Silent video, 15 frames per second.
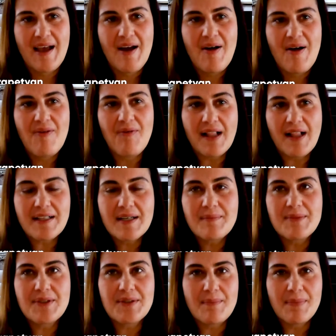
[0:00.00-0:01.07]
Welcome to
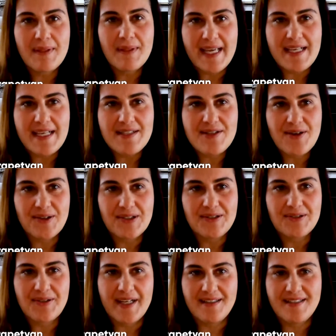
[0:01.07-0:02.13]
the Blaze Your
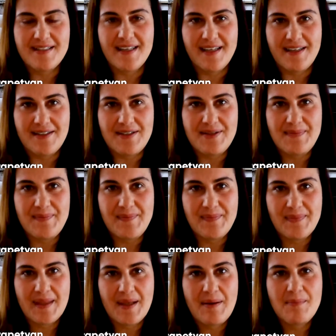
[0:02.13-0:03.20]
Trail stage.
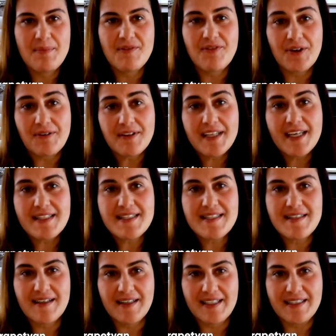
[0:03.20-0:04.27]
Before we get
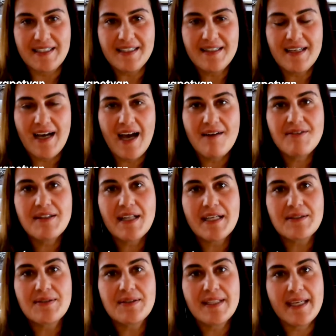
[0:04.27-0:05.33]
started, I would like
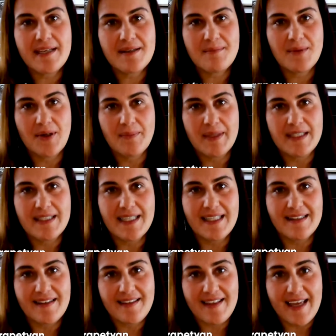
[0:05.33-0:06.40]
to take a moment and
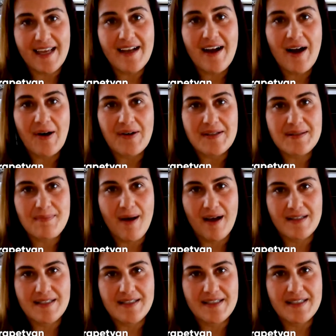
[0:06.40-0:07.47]
thank our
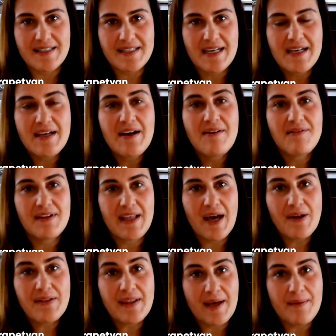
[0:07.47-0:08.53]
sponsors.
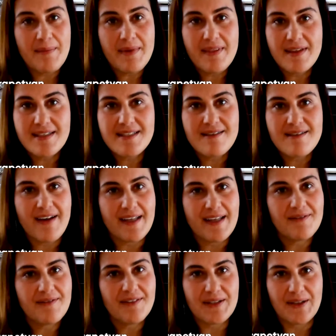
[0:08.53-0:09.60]
Without them, this event
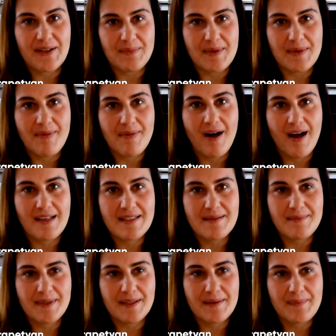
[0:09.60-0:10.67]
will not be
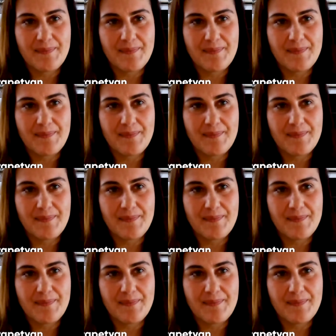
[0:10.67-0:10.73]
possible.